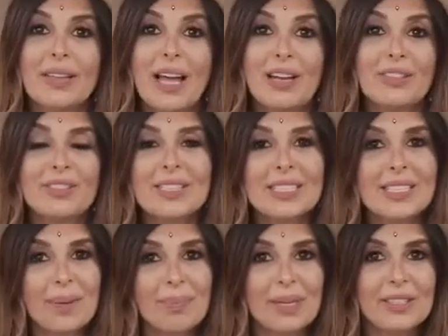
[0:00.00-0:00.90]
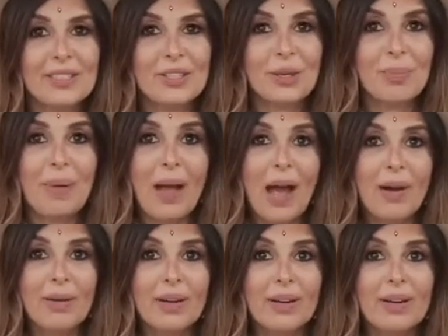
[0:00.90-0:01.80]
allow you to step into your
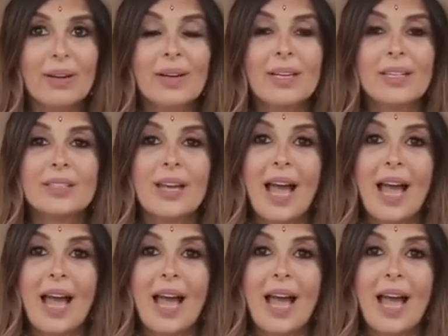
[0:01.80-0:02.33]
power, to